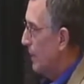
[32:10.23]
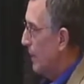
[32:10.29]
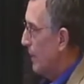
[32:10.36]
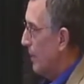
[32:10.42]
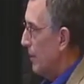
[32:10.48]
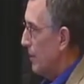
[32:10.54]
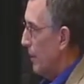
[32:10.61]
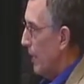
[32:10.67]

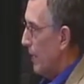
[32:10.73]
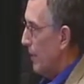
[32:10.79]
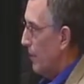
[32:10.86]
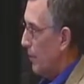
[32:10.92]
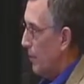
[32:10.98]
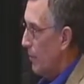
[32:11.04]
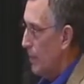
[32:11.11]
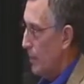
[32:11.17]

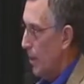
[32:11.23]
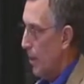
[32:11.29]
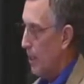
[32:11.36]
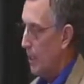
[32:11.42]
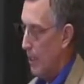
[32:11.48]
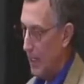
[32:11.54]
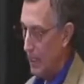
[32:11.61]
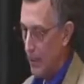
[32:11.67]
And when we
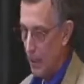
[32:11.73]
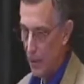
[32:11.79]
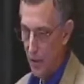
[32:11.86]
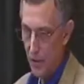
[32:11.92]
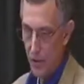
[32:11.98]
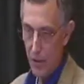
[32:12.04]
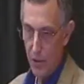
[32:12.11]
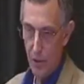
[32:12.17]
talk about
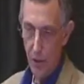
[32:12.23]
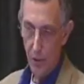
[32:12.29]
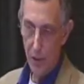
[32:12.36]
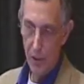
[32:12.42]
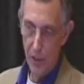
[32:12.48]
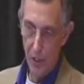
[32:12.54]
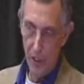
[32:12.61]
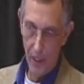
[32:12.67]
this, there's
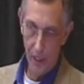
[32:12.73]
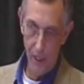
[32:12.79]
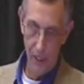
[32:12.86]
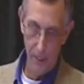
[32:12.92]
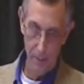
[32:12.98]
always the